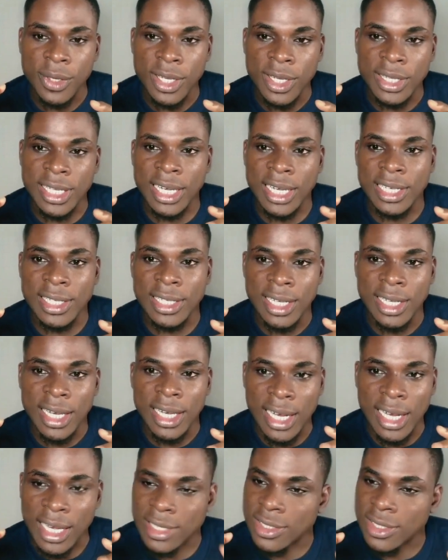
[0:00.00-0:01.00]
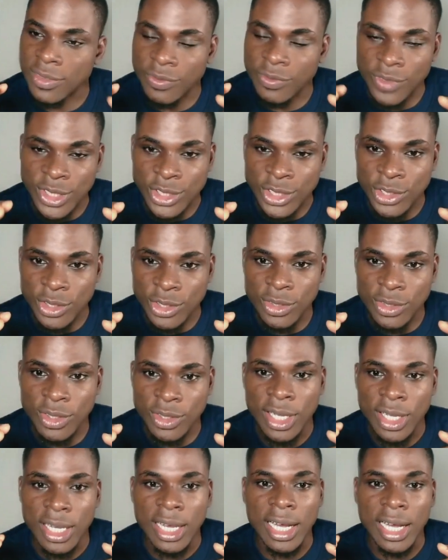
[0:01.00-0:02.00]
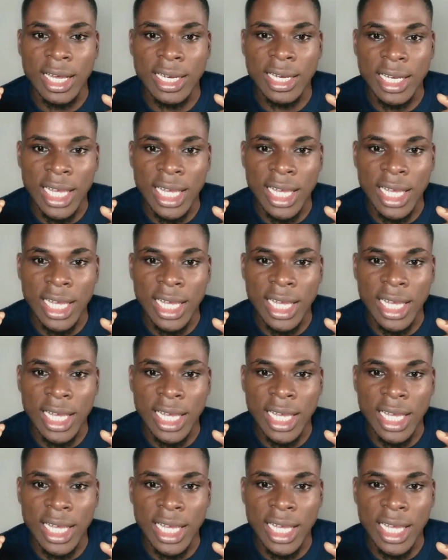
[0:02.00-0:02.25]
that has a vision and